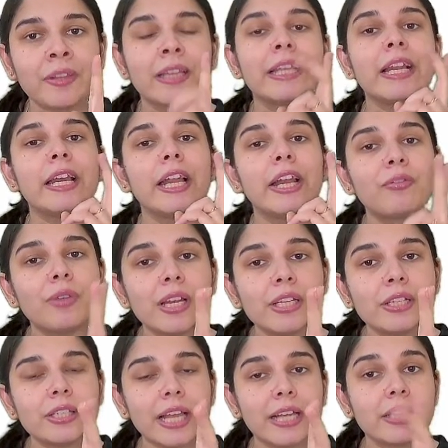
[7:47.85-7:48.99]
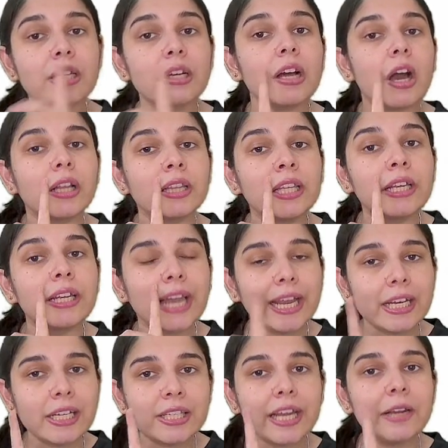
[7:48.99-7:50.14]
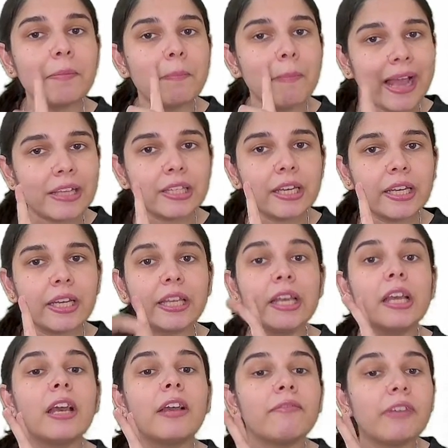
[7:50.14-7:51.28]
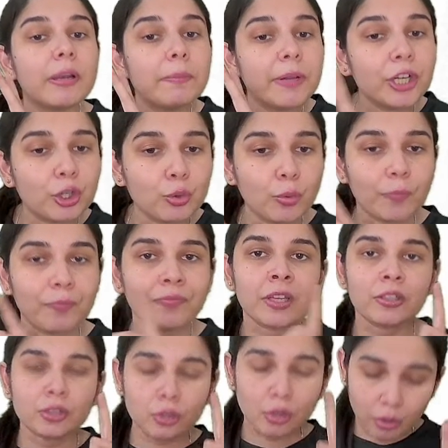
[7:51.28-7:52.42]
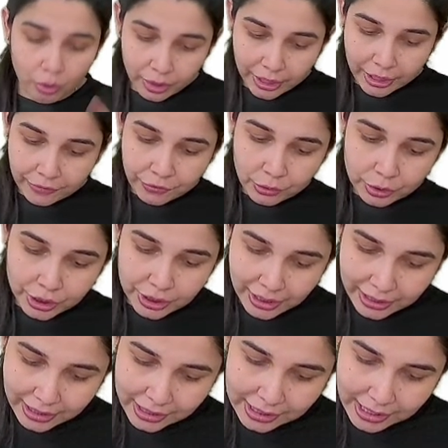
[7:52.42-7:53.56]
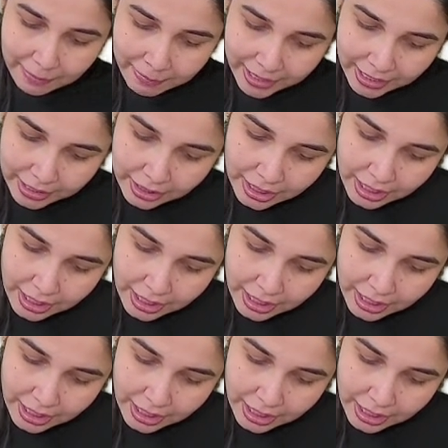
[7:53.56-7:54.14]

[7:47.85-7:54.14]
The lateral incisor on the right side maxillary will be 2. So if you see this image,